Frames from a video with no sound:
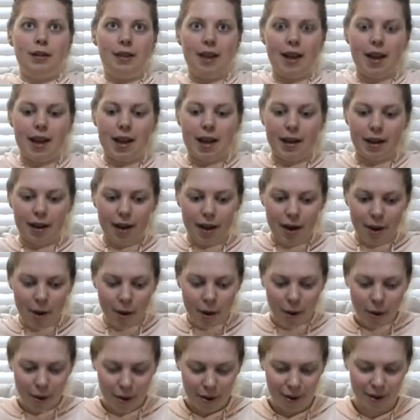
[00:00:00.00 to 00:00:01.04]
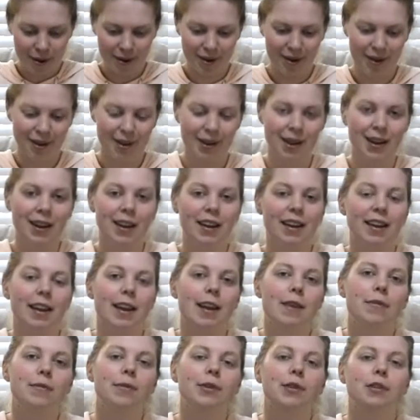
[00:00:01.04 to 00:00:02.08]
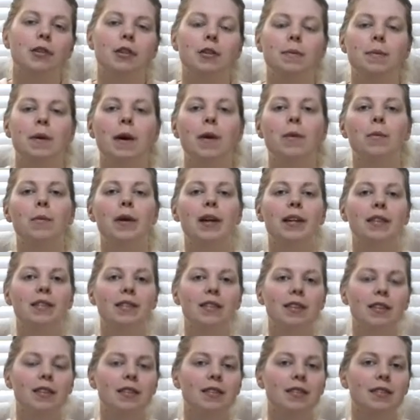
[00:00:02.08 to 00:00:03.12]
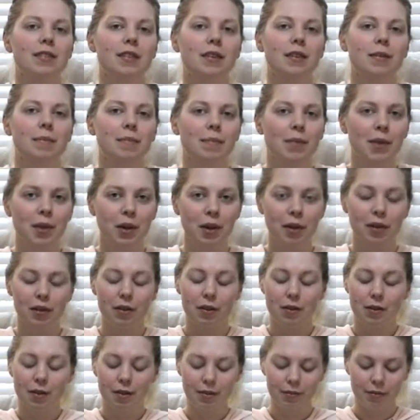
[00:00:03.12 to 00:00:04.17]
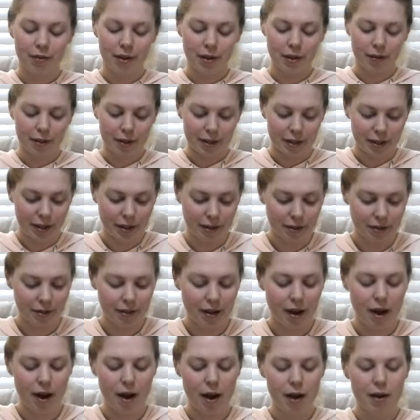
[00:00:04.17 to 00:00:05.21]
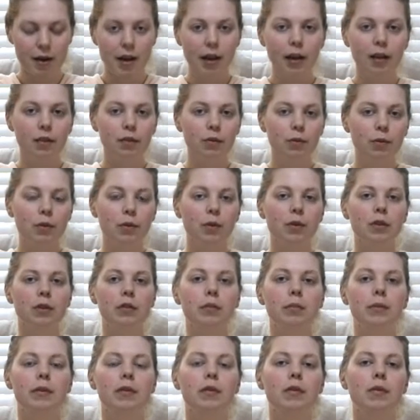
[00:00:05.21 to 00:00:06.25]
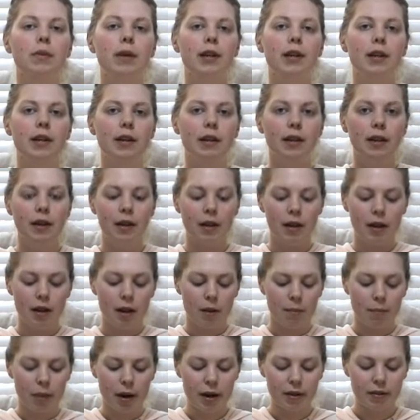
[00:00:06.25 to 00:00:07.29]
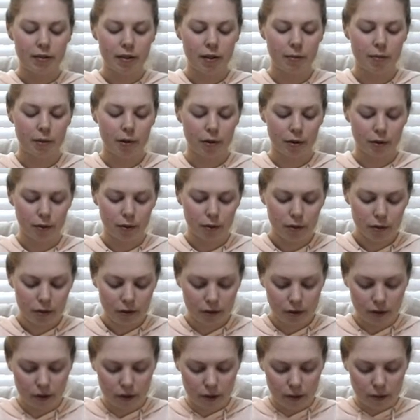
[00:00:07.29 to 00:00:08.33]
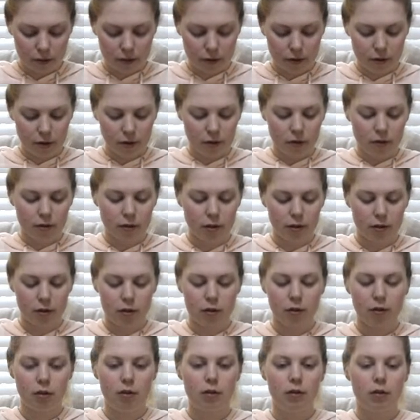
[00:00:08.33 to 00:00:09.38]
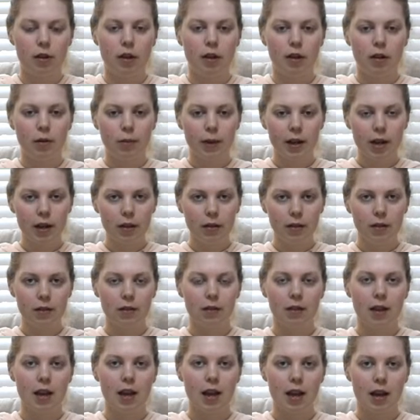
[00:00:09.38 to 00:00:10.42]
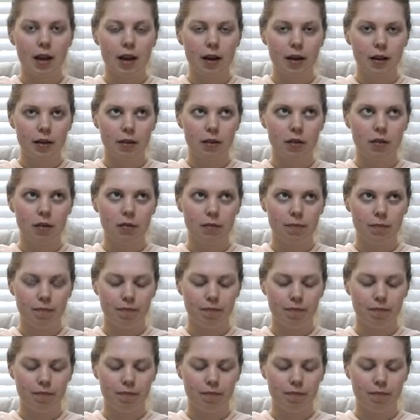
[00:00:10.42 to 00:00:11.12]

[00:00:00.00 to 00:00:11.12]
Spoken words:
10. Even with 2-pound weights, that's you can feel it. Next, we're going to be doing bicep curls. So you're just going to take your weights and